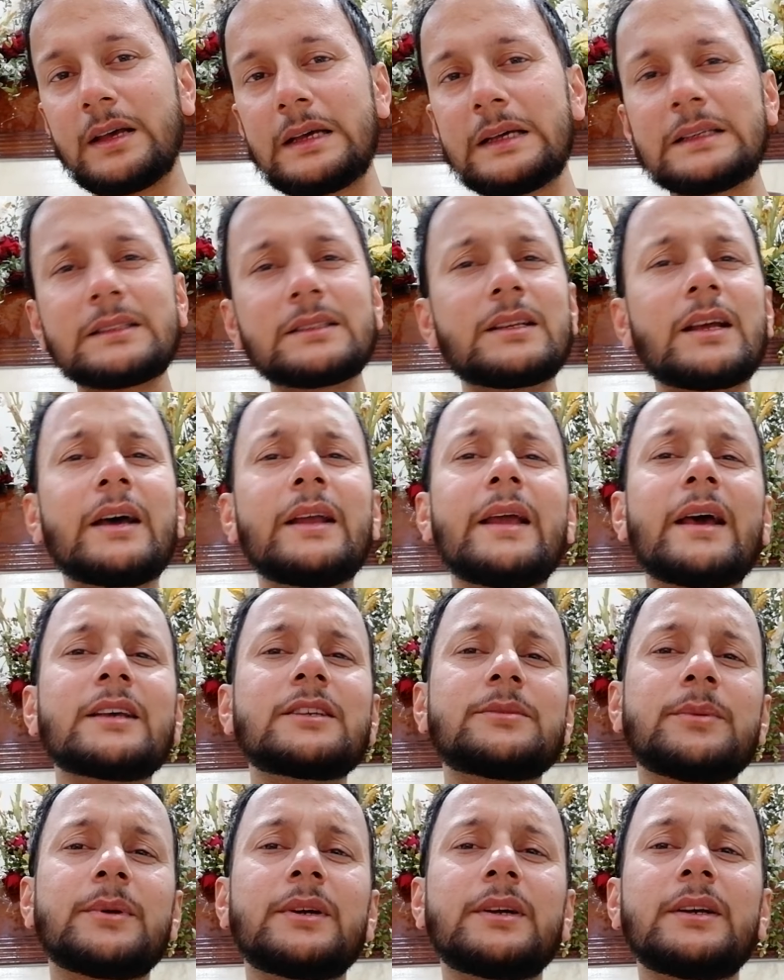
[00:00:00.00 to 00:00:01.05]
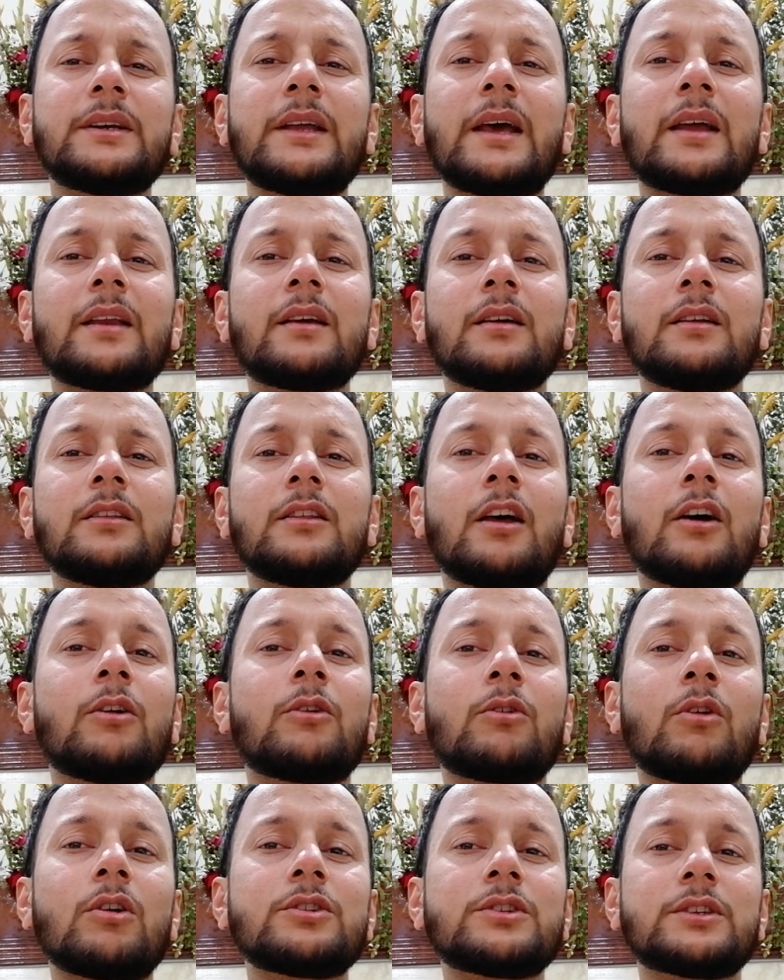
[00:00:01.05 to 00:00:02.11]
Style expert Danielle
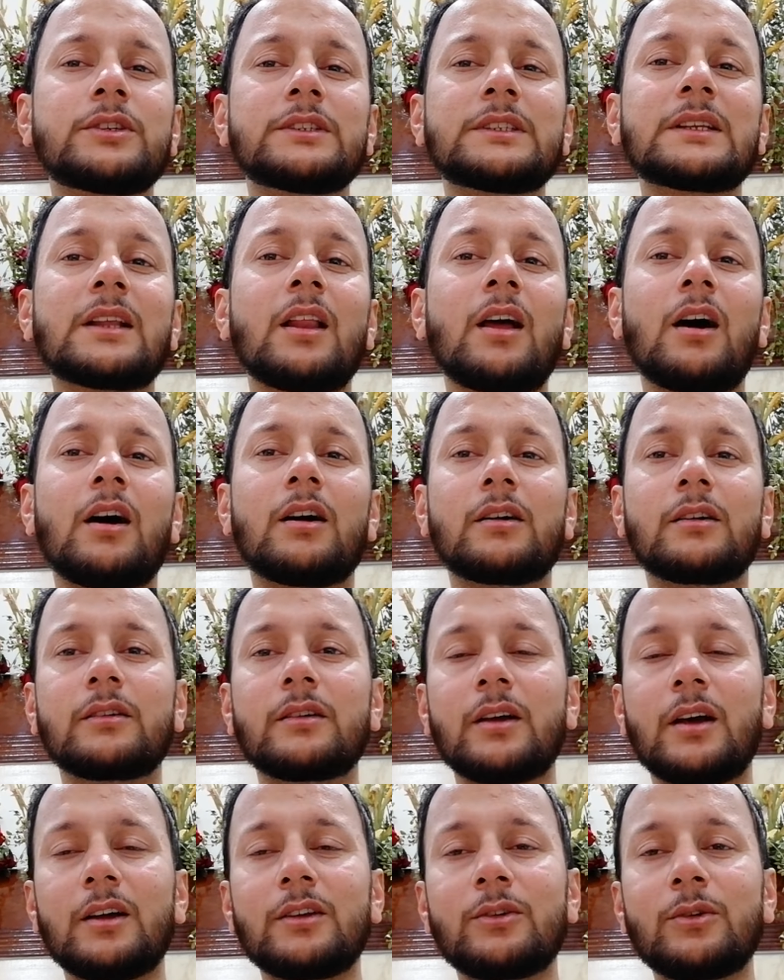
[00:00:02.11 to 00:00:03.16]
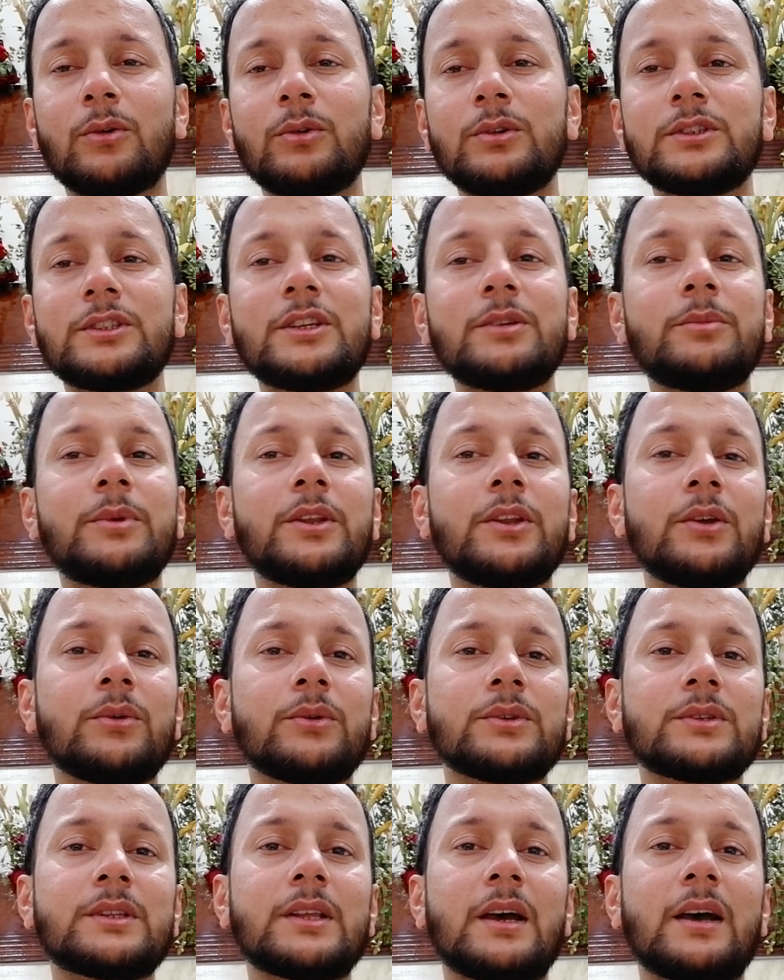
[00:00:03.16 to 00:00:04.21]
Rogers Clark told GB
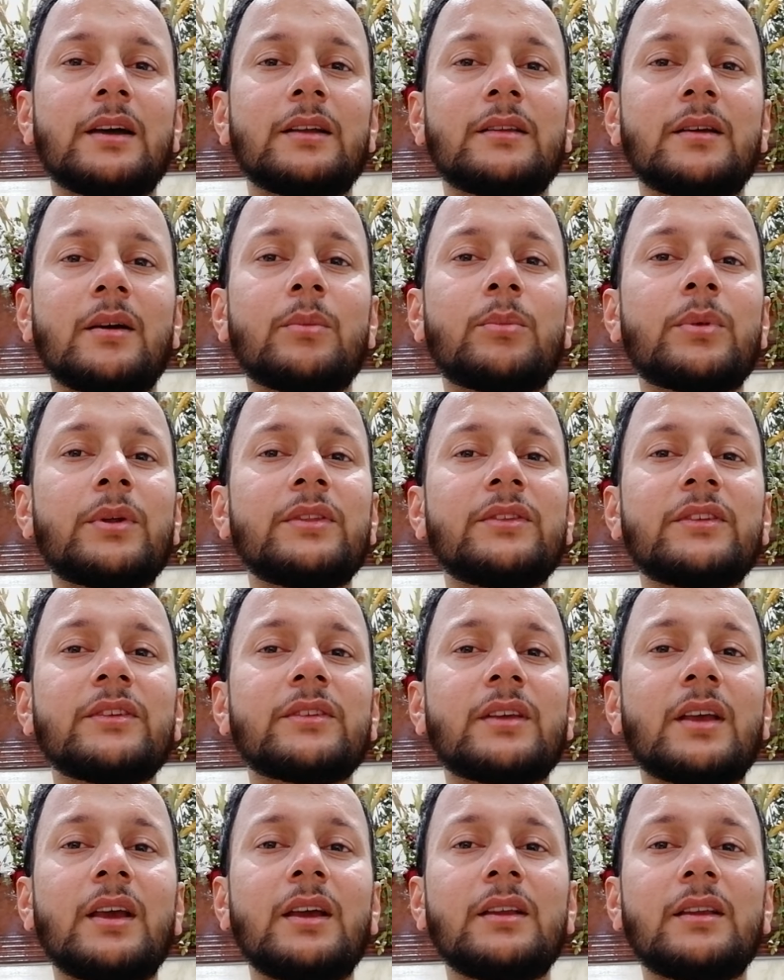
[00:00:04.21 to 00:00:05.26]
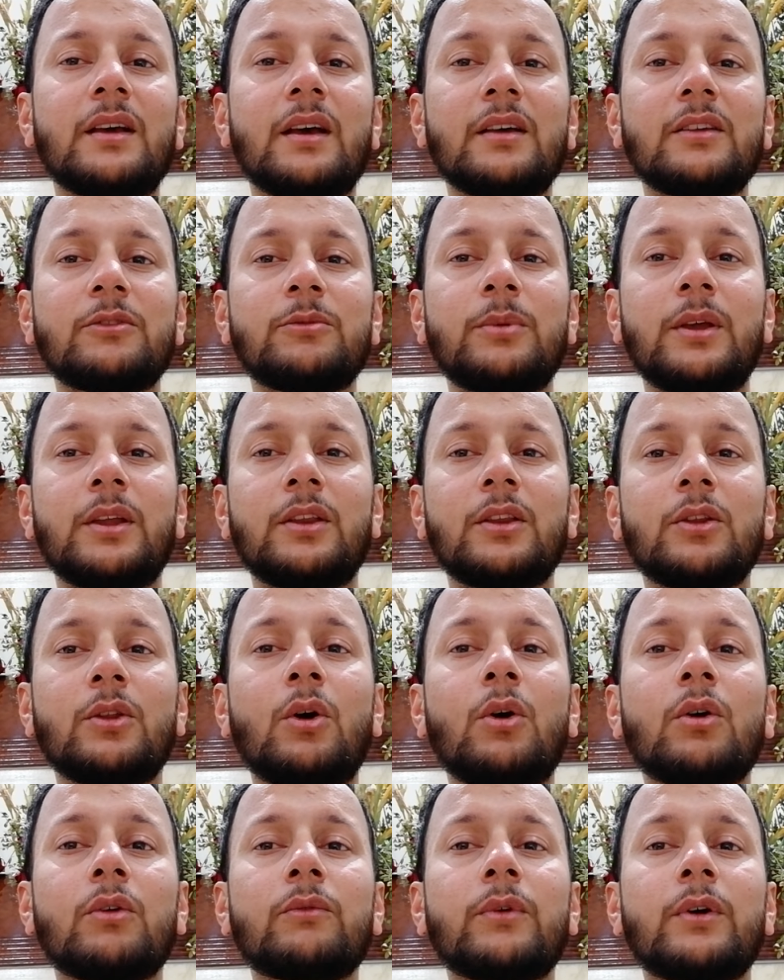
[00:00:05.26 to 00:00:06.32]
News that Princess Kate has been
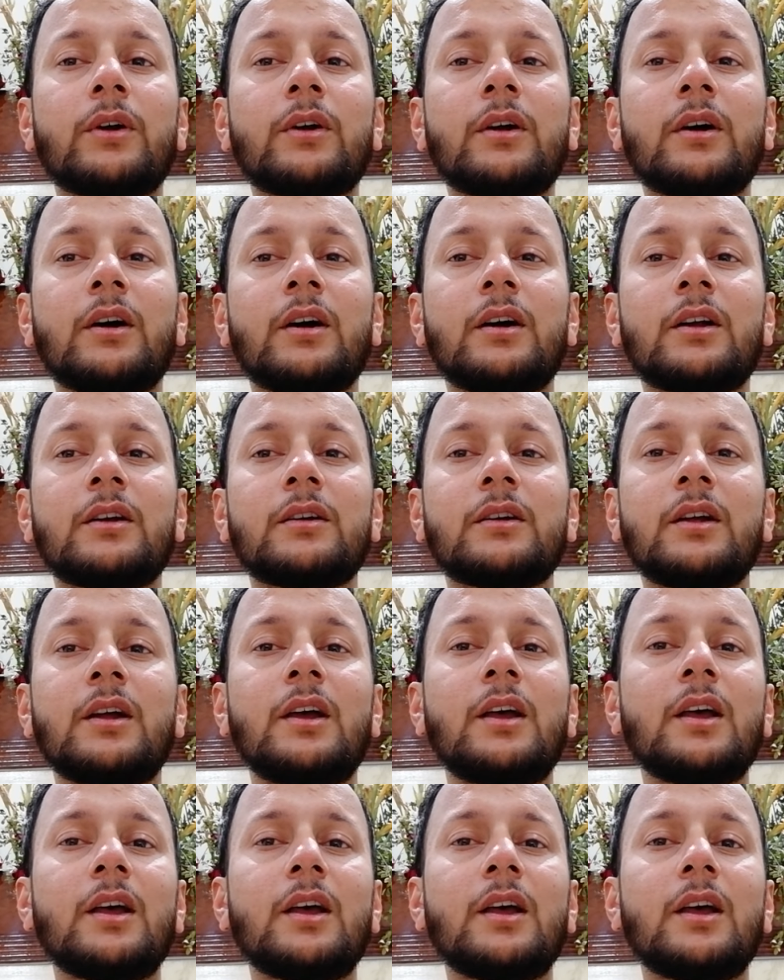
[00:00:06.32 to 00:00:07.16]
known for her